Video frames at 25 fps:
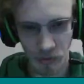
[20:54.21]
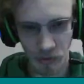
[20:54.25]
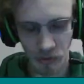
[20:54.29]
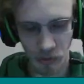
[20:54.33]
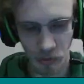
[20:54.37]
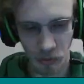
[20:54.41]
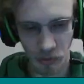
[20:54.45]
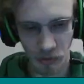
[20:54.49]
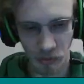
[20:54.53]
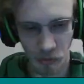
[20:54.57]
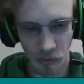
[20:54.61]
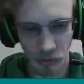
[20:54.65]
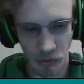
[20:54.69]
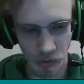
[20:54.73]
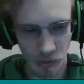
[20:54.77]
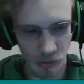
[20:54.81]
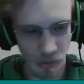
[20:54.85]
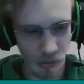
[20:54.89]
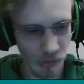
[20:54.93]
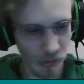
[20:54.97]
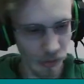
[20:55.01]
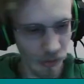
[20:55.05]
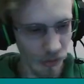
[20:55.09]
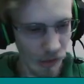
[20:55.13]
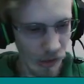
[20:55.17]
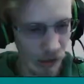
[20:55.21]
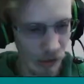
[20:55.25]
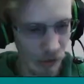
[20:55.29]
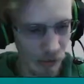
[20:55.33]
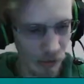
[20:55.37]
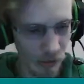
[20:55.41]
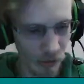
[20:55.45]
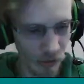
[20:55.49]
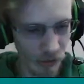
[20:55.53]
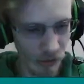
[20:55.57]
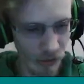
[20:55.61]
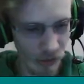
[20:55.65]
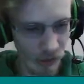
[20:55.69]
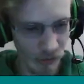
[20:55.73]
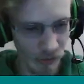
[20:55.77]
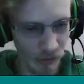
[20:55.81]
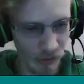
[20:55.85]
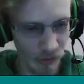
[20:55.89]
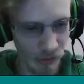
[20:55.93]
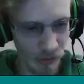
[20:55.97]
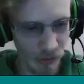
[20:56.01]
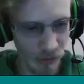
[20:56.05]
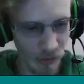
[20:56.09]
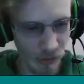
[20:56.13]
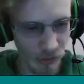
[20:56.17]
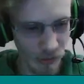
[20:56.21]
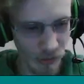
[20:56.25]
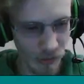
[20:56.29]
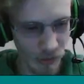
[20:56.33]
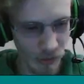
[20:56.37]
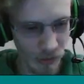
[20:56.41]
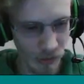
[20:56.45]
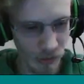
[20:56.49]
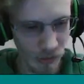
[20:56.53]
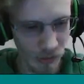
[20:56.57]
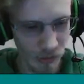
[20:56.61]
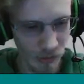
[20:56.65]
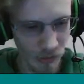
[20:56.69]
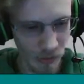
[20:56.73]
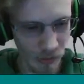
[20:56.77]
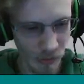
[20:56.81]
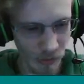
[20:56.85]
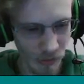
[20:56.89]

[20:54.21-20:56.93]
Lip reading: doing real animation classes, so